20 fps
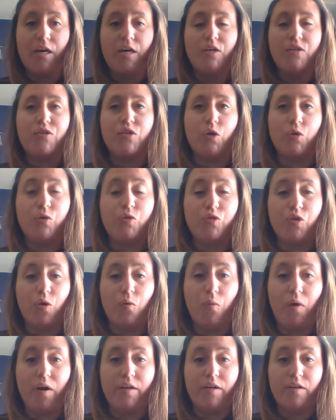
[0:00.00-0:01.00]
So you don't
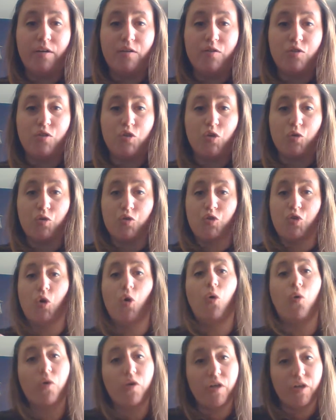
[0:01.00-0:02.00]
want to
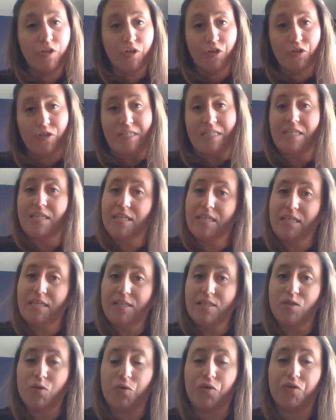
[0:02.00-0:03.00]
torque your
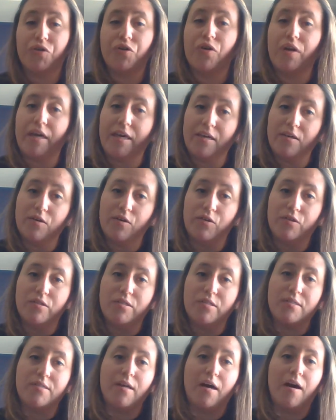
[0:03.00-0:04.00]
knees or your
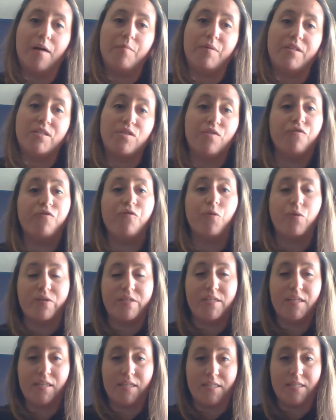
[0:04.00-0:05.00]
ankles into
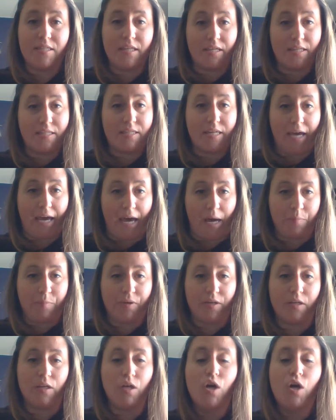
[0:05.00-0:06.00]
forcing these things to
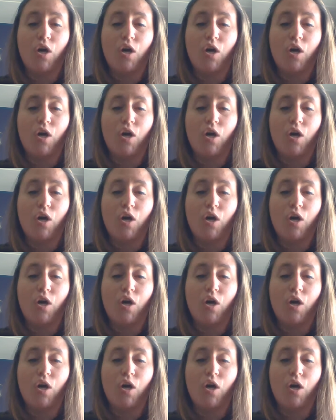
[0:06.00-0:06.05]
happen.